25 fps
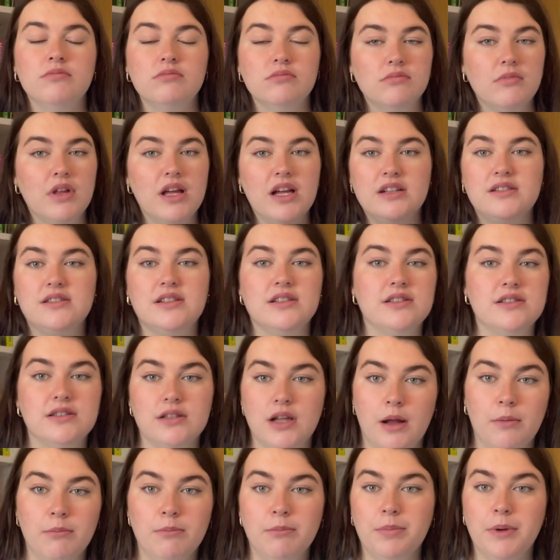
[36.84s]
It's a
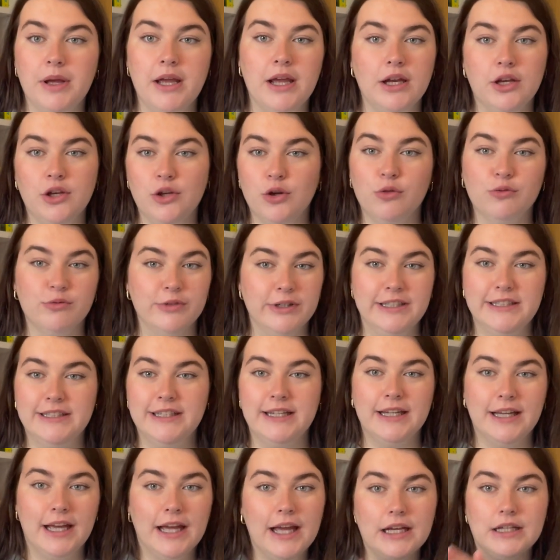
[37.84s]
slump in your
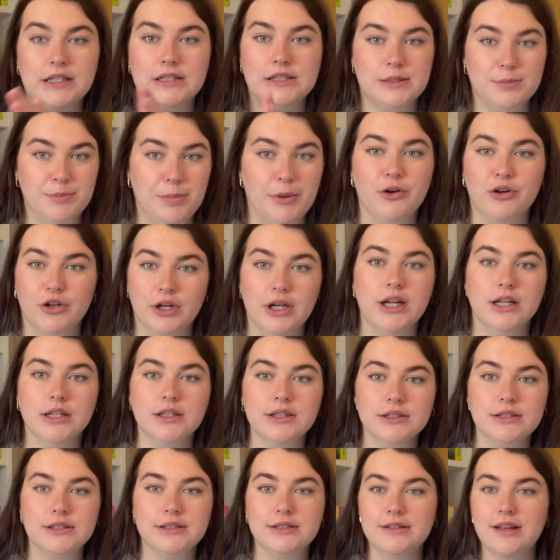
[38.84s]
reading
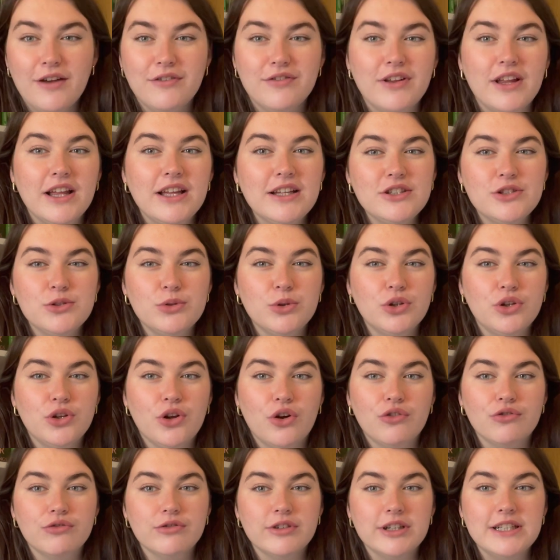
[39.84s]
experience. I feel like to a
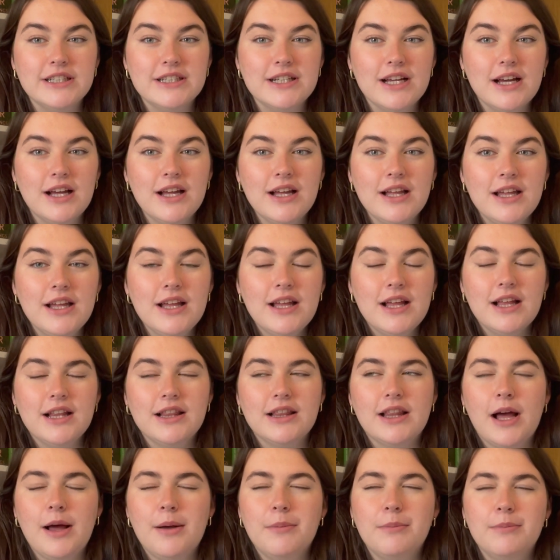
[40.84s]
non-reader
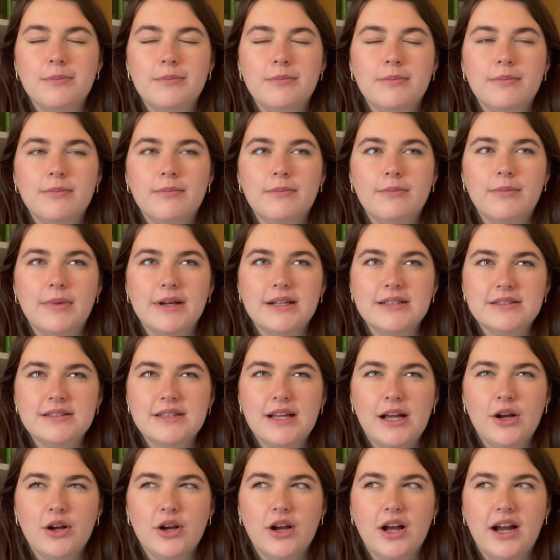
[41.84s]
that might
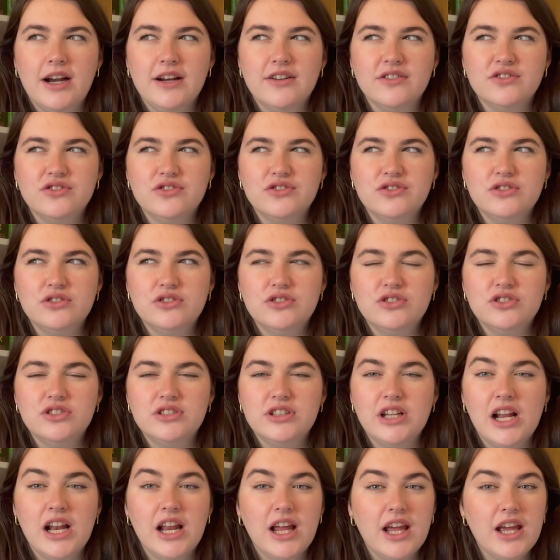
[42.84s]
sound kind of
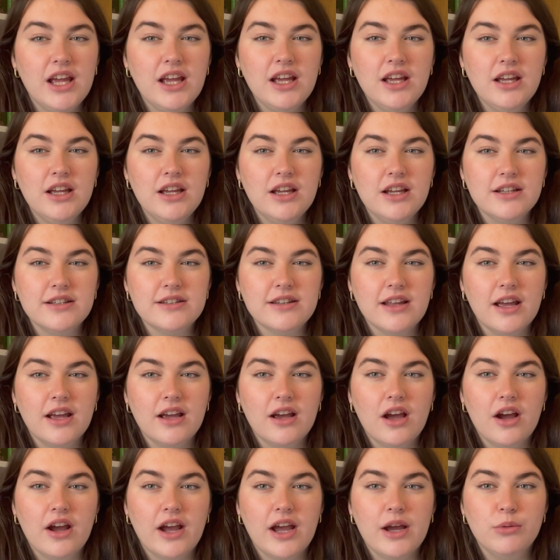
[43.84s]
silly. It's like,
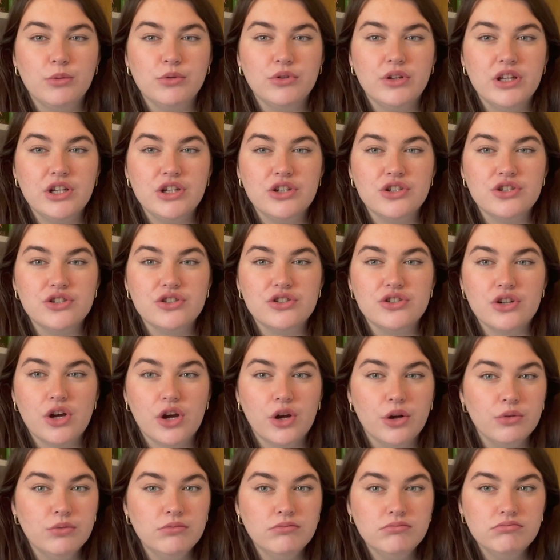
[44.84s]
okay, well then just
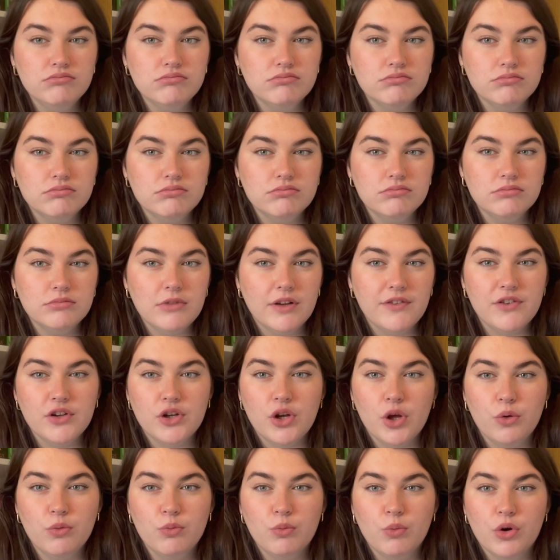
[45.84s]
don't. If you
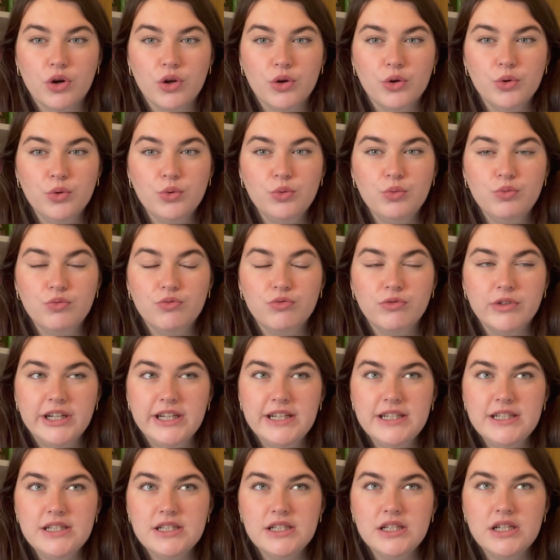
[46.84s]
don't want to
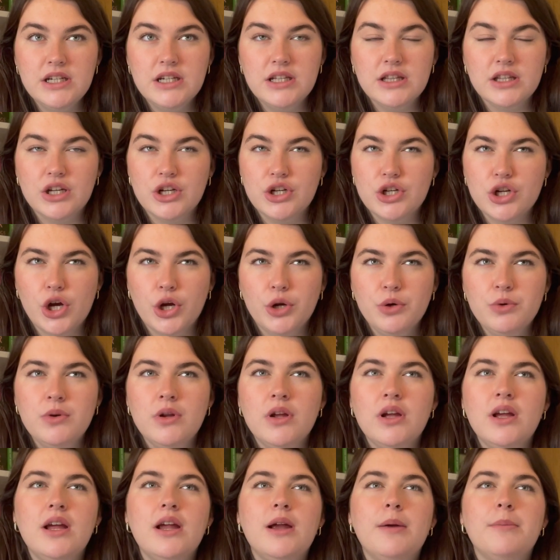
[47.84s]
read, then don't.
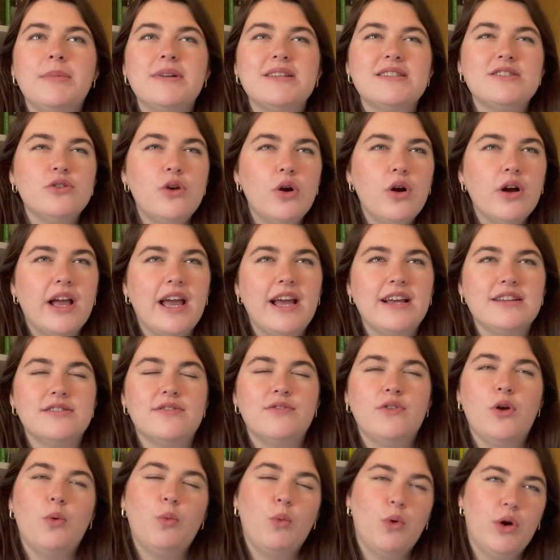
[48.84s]
But it's not a case of
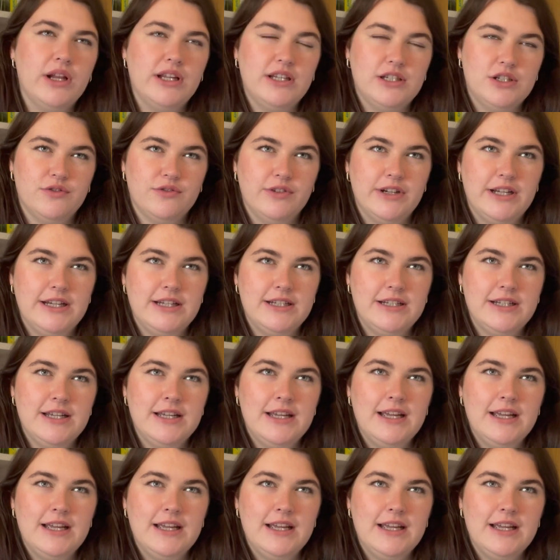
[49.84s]
not wanting to read.